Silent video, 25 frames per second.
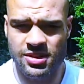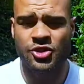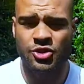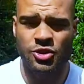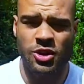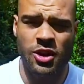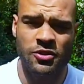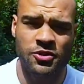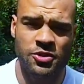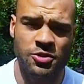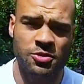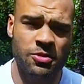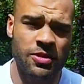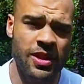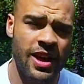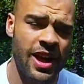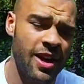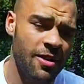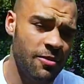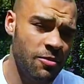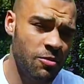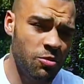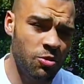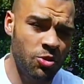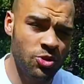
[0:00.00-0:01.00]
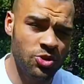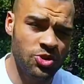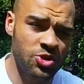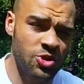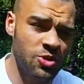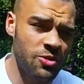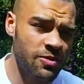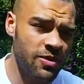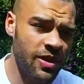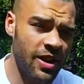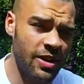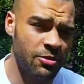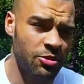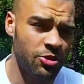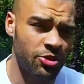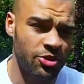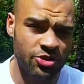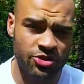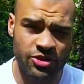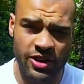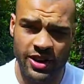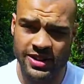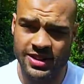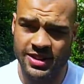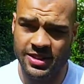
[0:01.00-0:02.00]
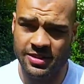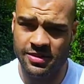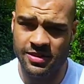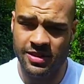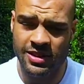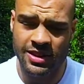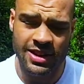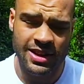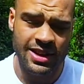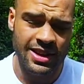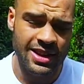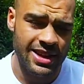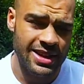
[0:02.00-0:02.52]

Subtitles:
So after all that, what do you find more attractive?